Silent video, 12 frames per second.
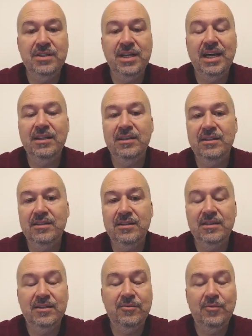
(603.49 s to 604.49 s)
the
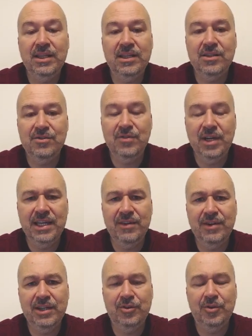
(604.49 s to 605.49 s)
other white doesn't really
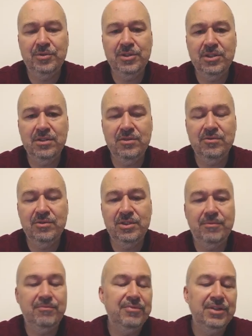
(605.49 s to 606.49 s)
have other options, which
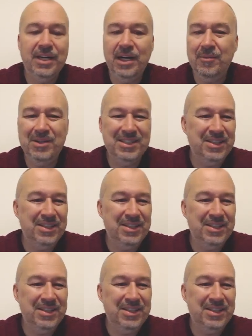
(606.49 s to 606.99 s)
are pretty harmless.